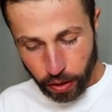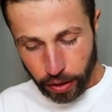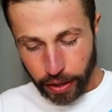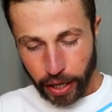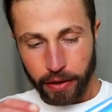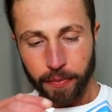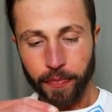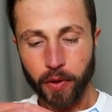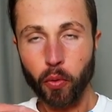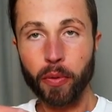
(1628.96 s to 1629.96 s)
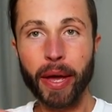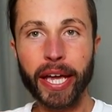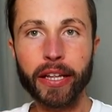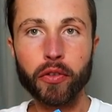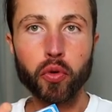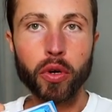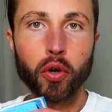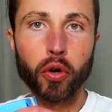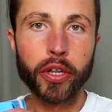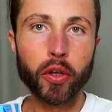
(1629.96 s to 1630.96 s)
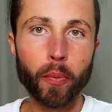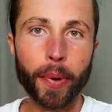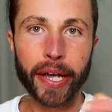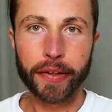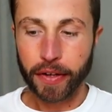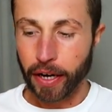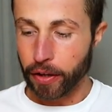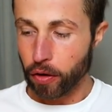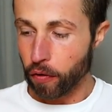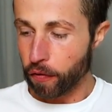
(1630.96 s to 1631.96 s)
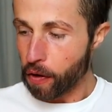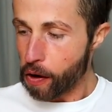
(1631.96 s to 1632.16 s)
And then we make it into a cookie dough paste, kind of.